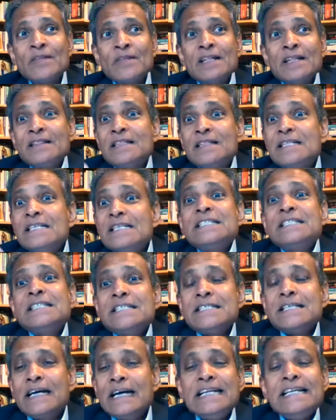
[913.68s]
this is,
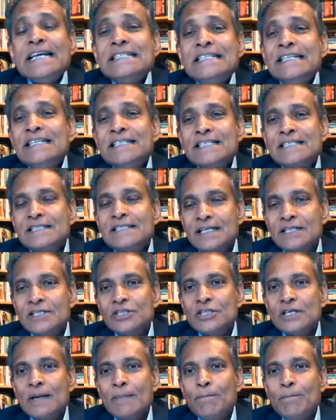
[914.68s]
energy is
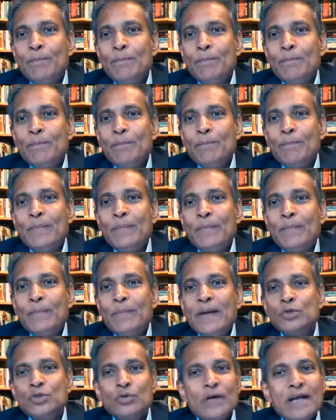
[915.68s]
such a basic
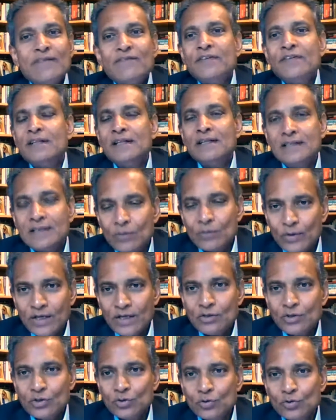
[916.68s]
input to everything that we
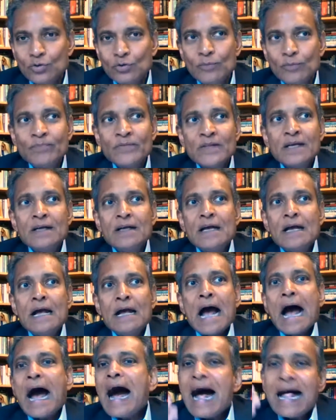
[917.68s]
do.
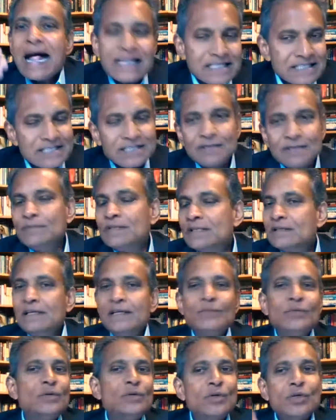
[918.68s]

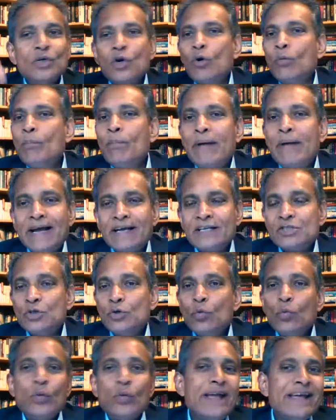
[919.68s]
Ultimately, we will go back
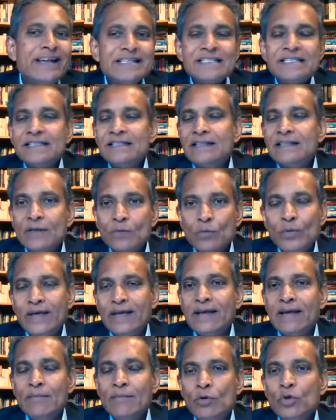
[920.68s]
to where is it that we
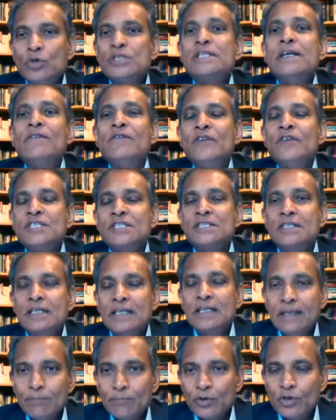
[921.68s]
can most
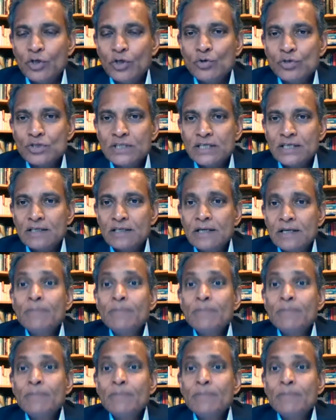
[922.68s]
efficiently produce it,